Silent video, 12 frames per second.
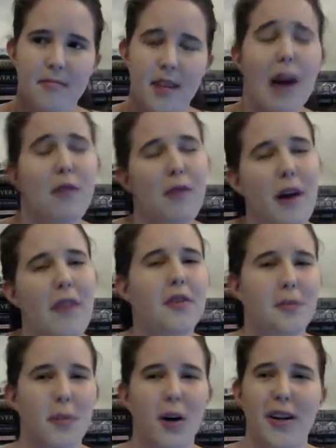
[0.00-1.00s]
I read this
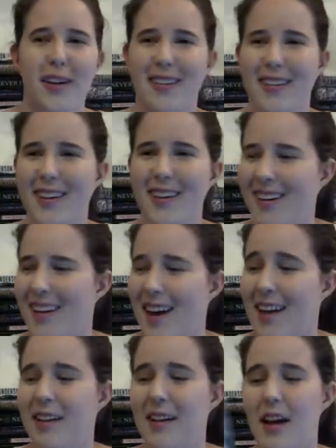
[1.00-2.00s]
book,
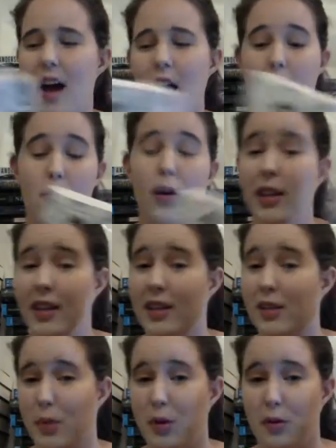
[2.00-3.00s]
and it really
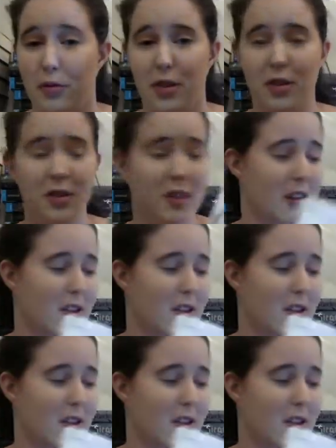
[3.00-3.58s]
is beautiful,